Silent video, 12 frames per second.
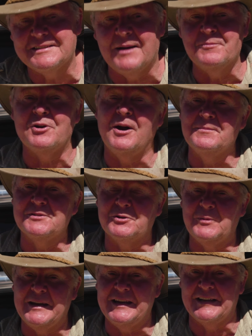Sometimes
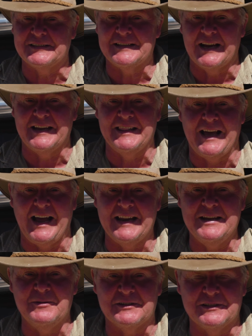the queen gets stuck in the
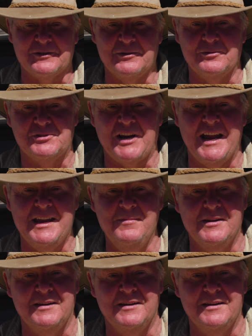honey, which is a real shame,